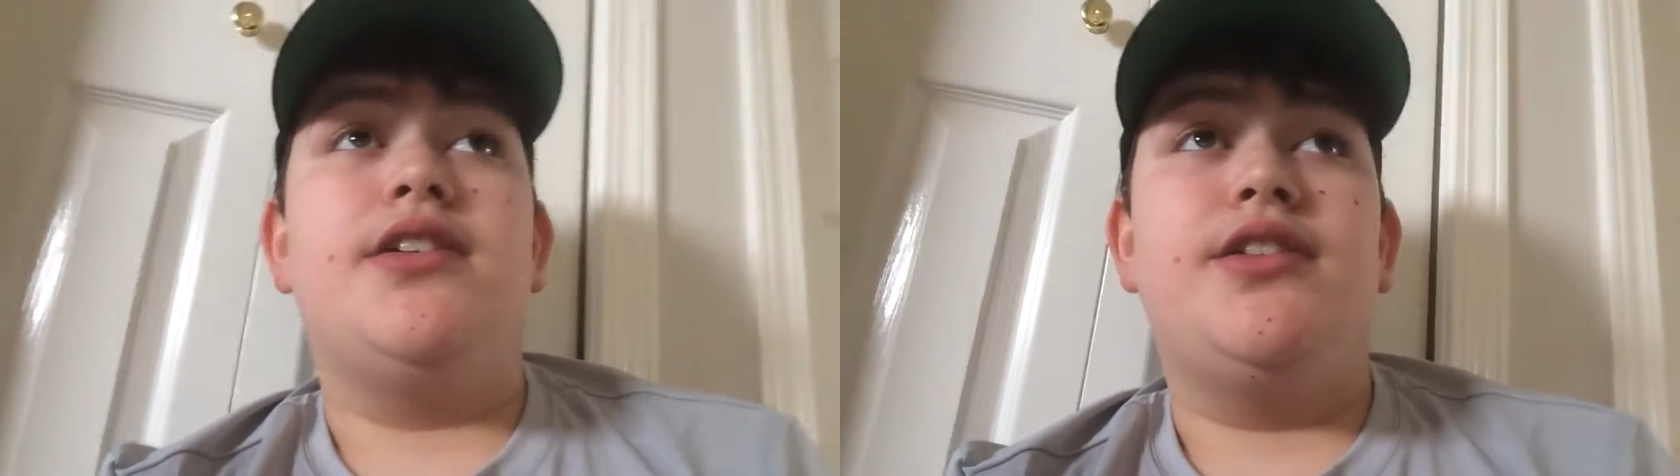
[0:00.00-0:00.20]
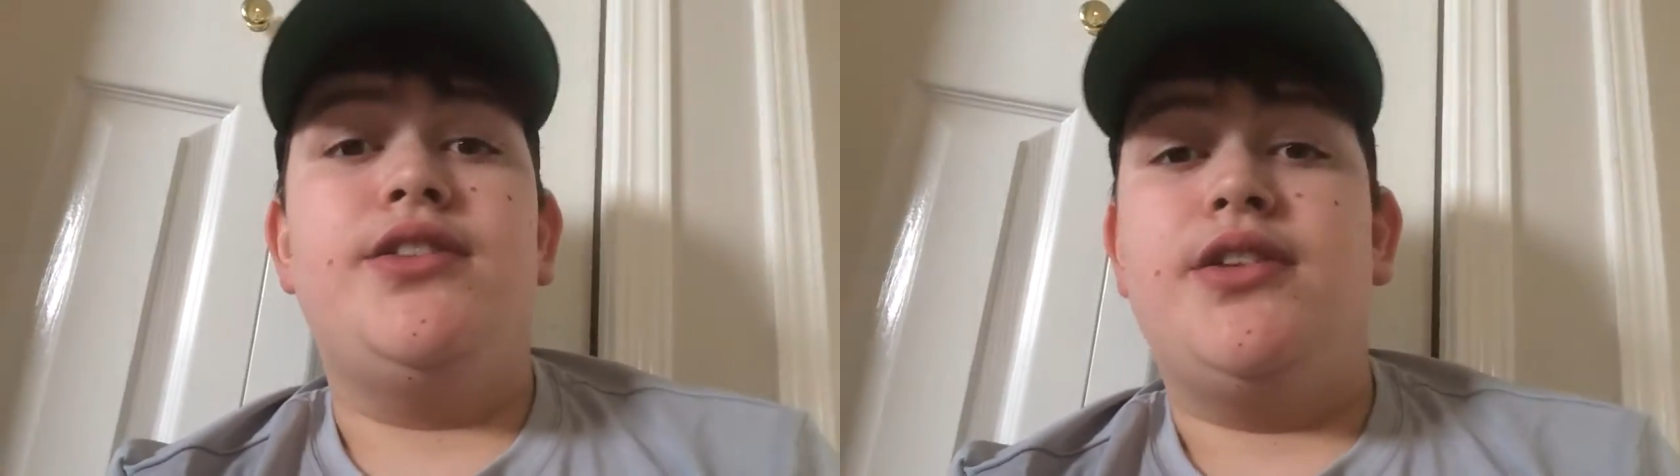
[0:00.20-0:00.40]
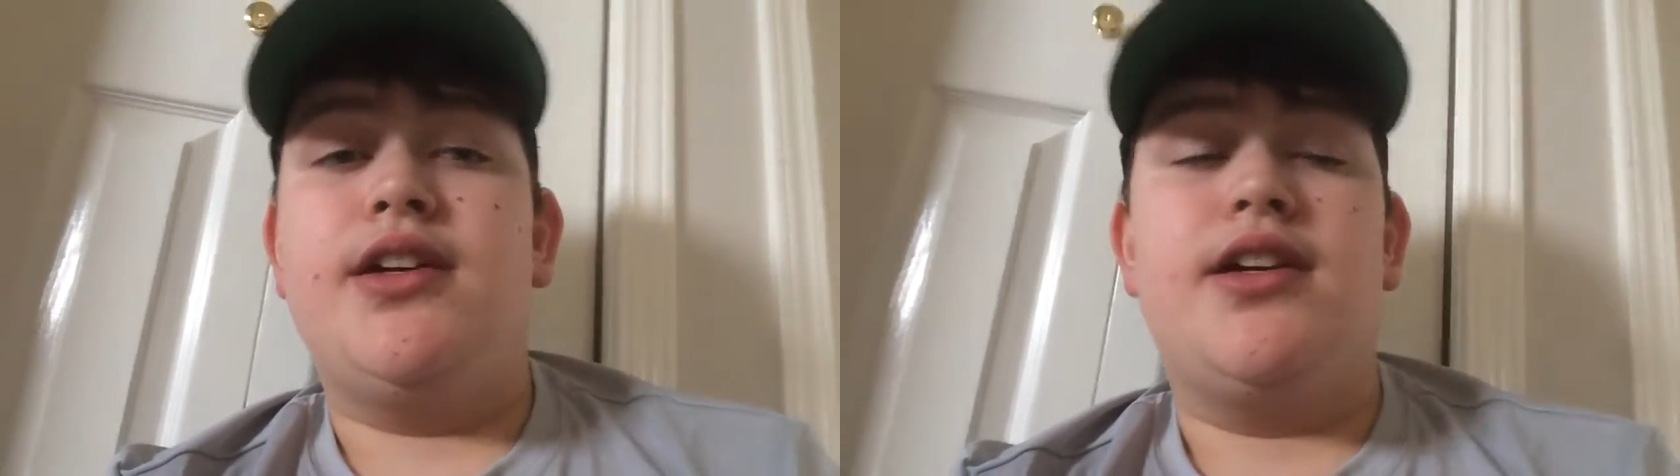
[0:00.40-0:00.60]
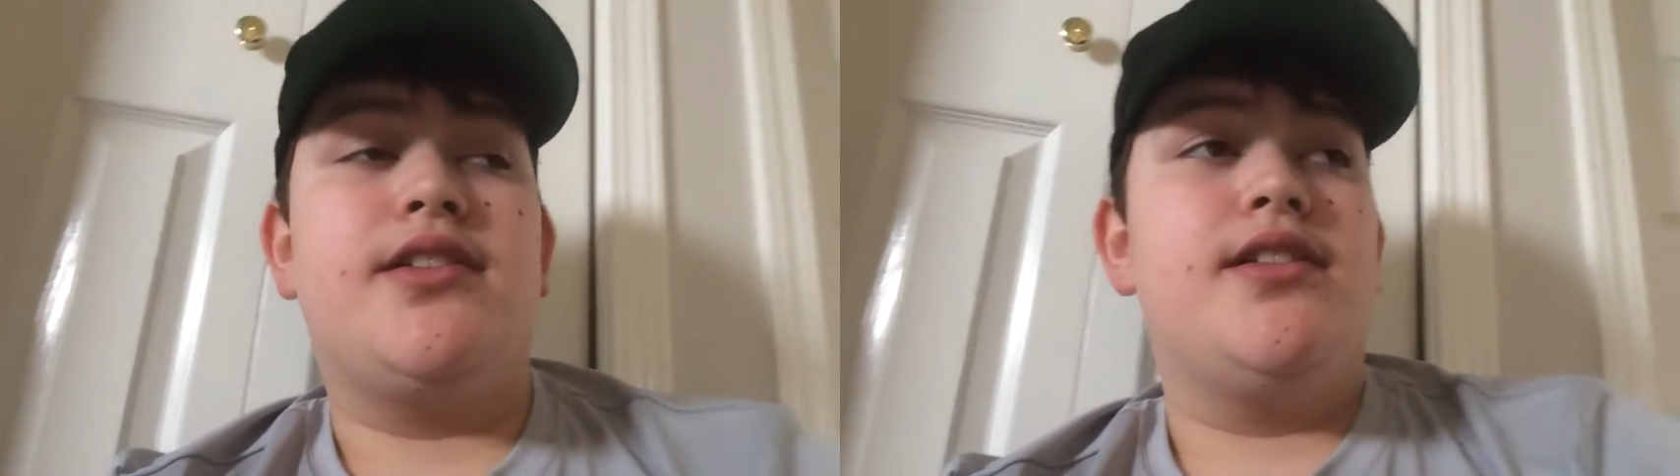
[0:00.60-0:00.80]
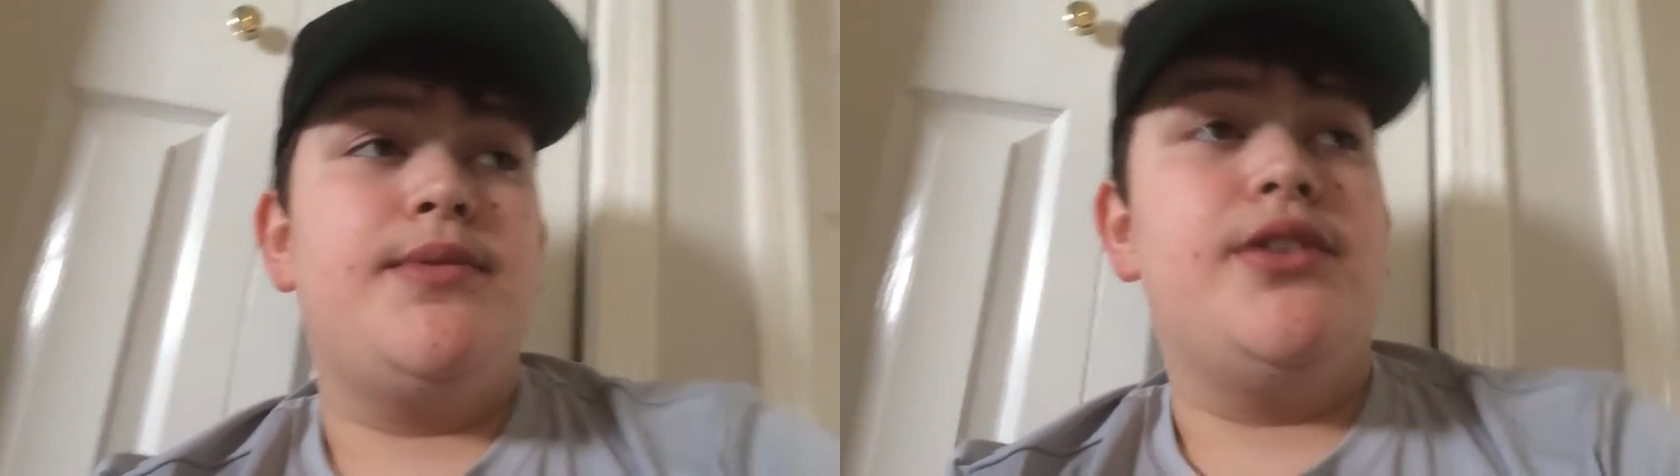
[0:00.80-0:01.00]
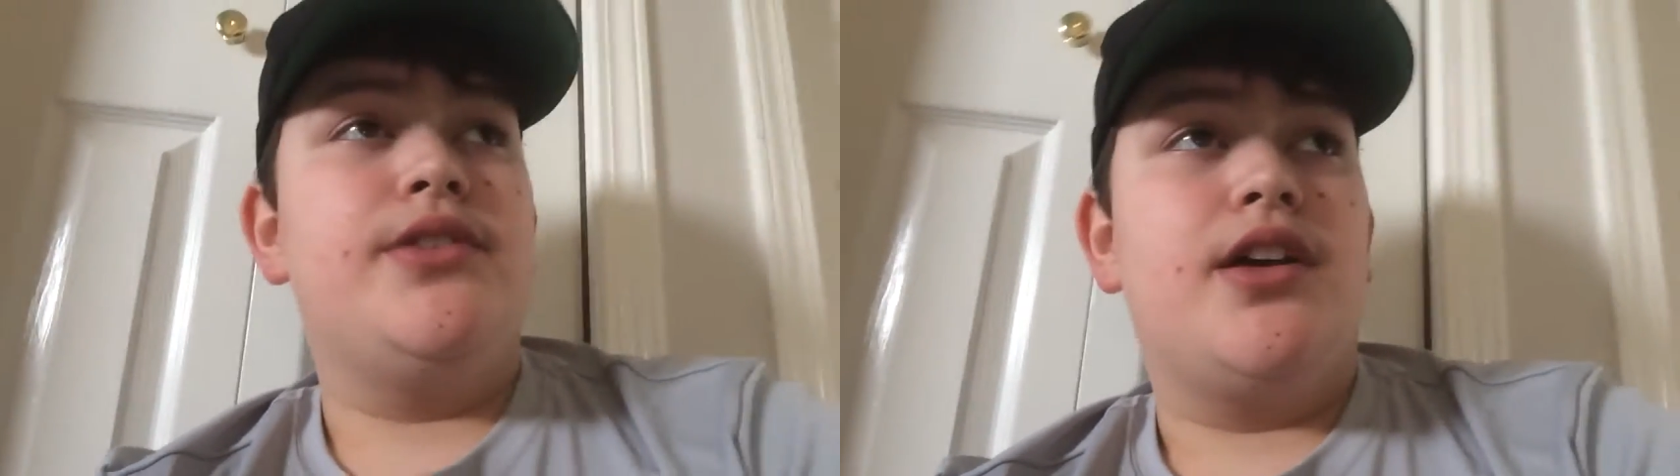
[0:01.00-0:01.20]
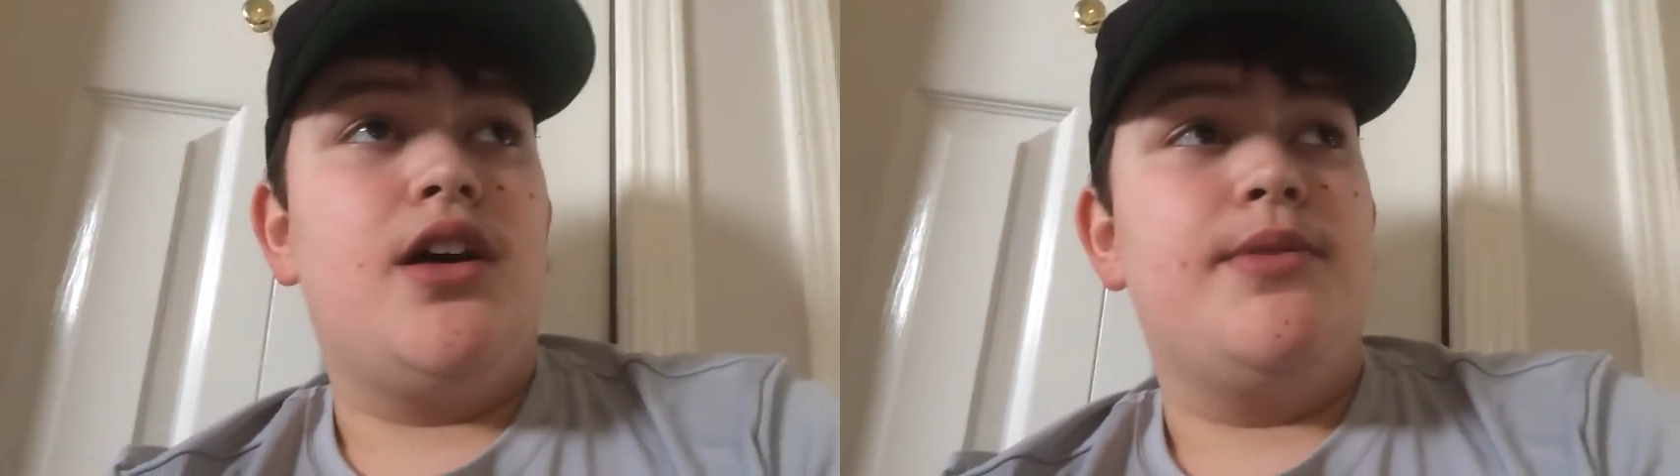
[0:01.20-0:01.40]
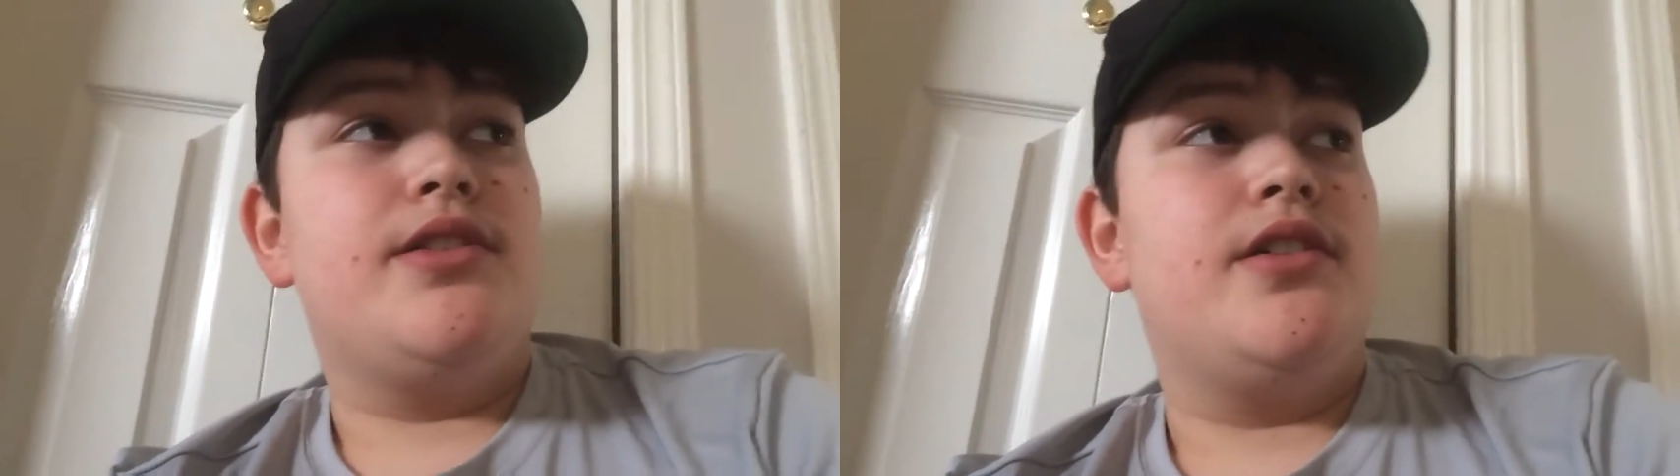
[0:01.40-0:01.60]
then you guys can let me know in the comments